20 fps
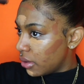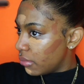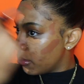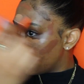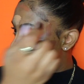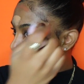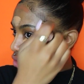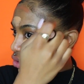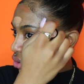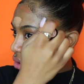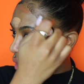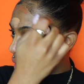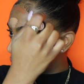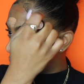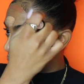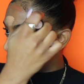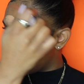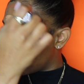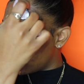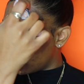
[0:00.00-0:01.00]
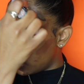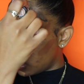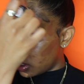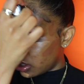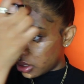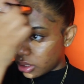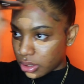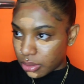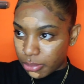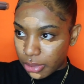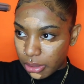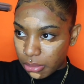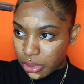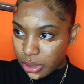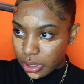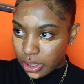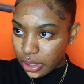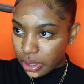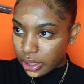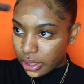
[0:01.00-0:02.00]
Make sure I get in the baby
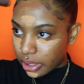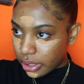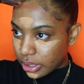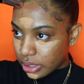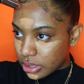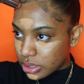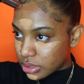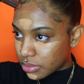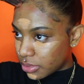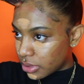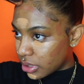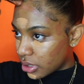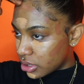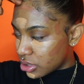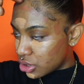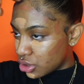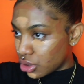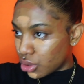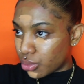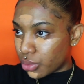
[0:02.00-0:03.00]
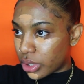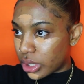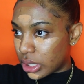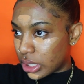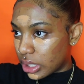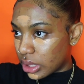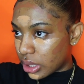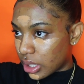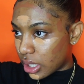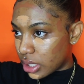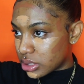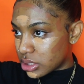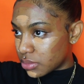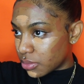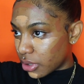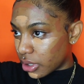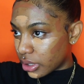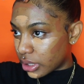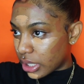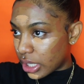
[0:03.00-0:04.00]
hair areas because you don't want any line
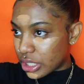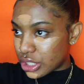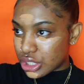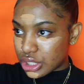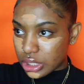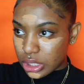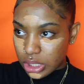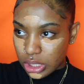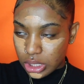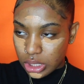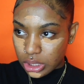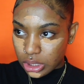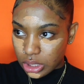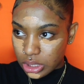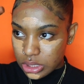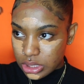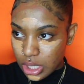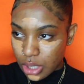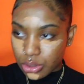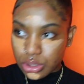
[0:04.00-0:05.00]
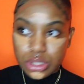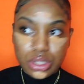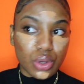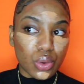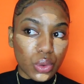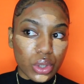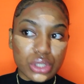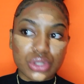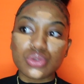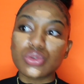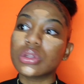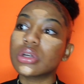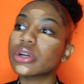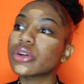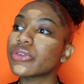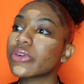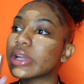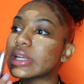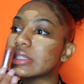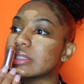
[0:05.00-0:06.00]
demarcation, because that's going to look
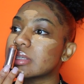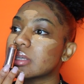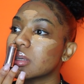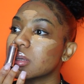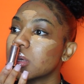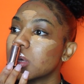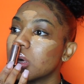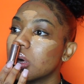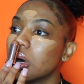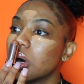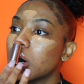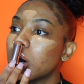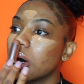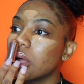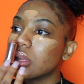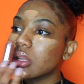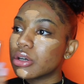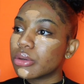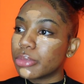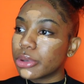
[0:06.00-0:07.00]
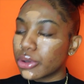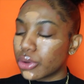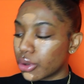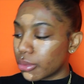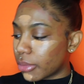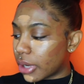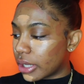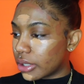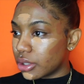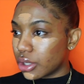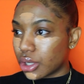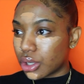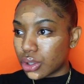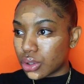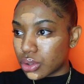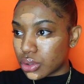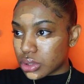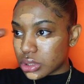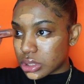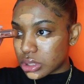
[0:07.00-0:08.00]
crazy. A little bit on my
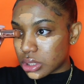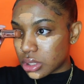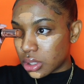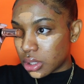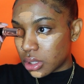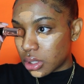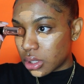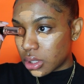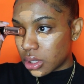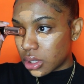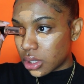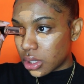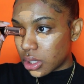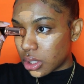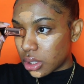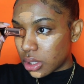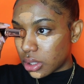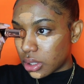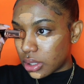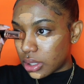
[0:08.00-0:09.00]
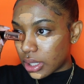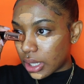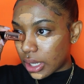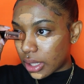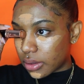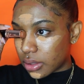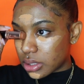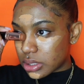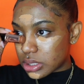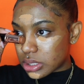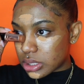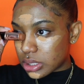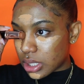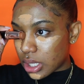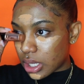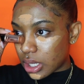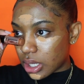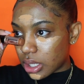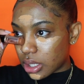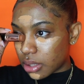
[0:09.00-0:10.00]
nose, down the
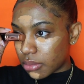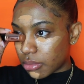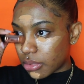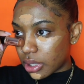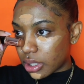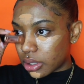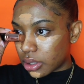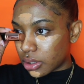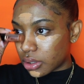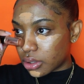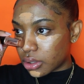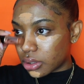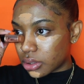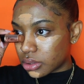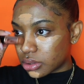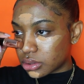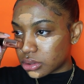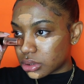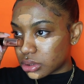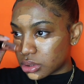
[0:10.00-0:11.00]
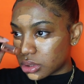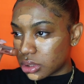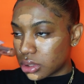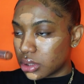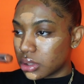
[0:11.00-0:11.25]
side of my nose.